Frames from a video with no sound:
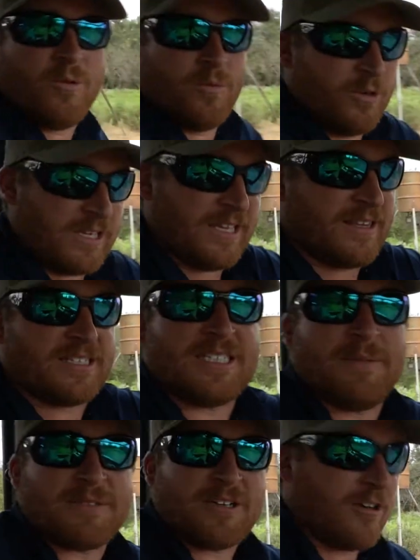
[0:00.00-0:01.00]
We'll get the
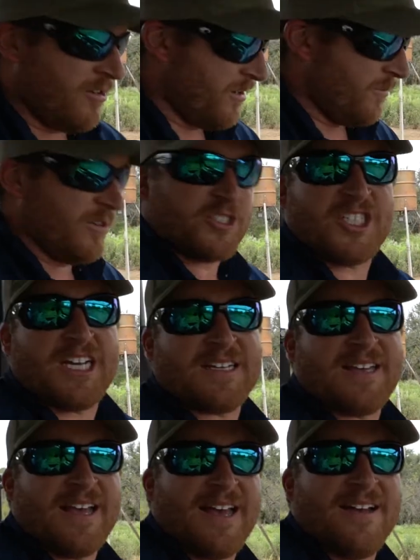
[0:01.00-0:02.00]
Sims card and we'll check
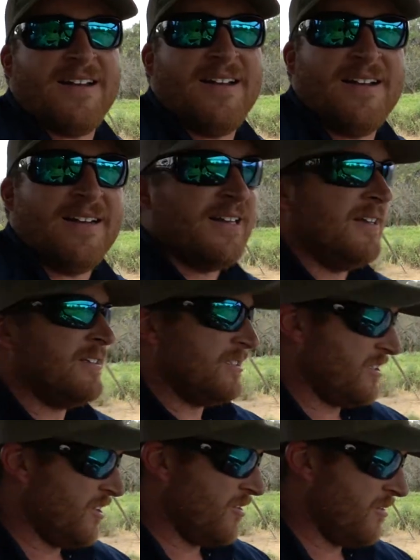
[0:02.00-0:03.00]
that.
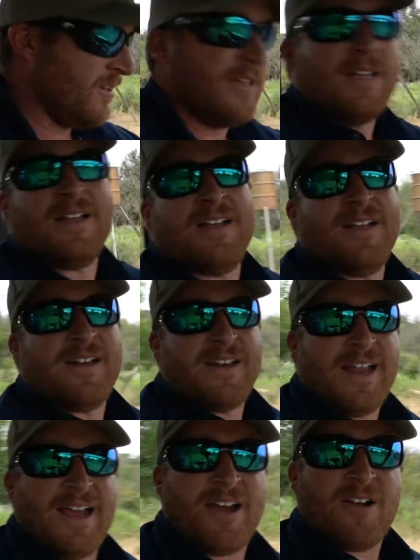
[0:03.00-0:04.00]
So
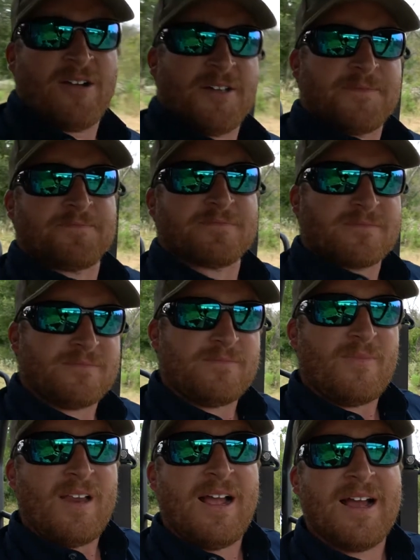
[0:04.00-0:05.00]
now
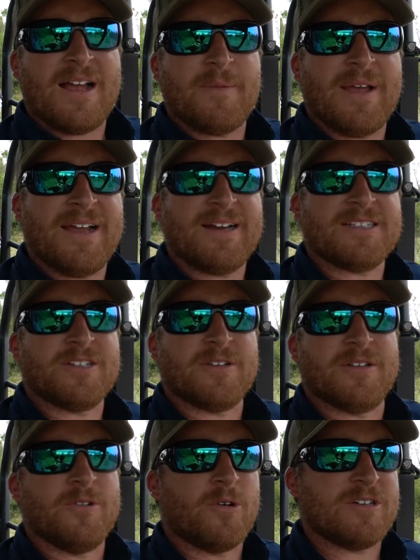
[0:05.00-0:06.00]
I am headed to
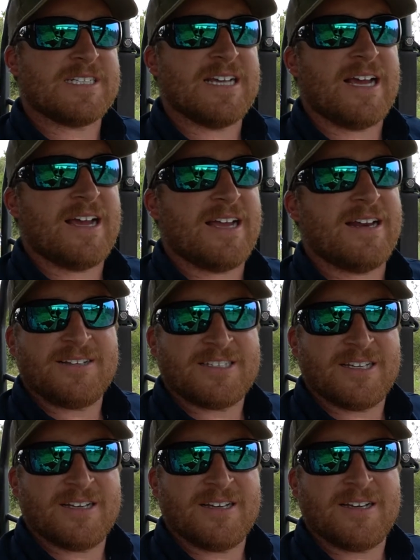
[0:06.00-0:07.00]
the north side
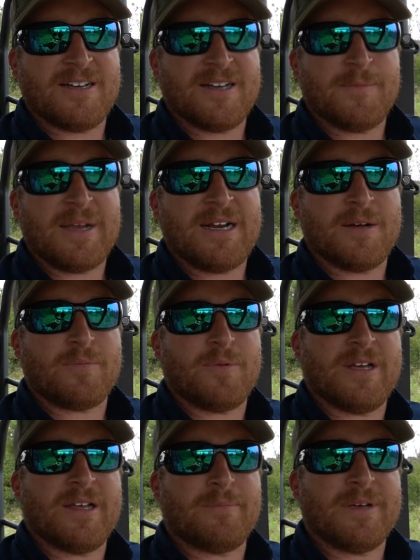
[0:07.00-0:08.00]
to meet up
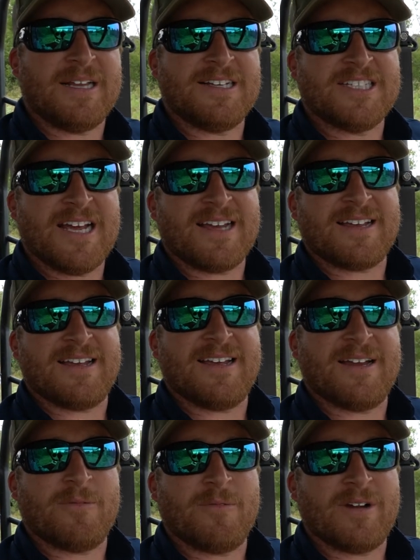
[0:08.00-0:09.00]
with Billy Jack
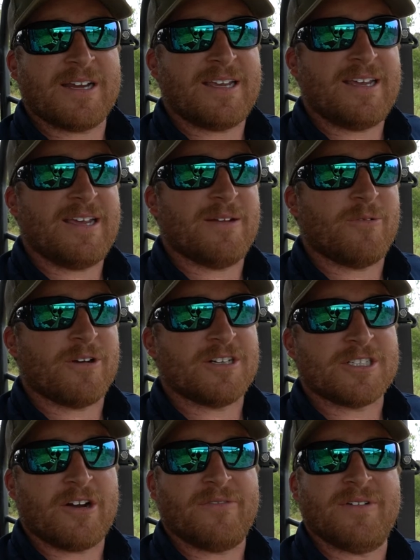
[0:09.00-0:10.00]
and Ricky and we're gonna
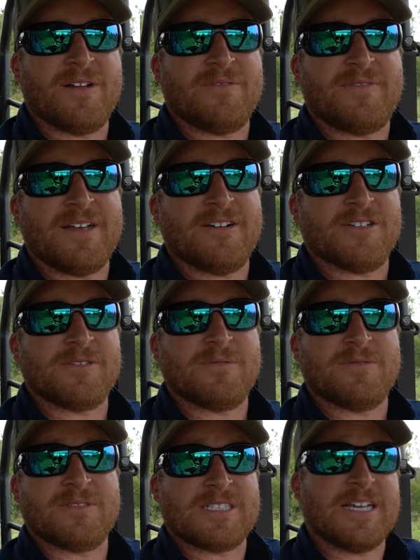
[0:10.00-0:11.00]
start filling feeders.
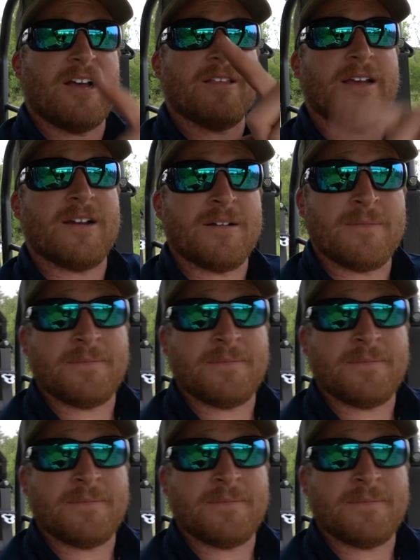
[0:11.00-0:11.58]
See y'all there.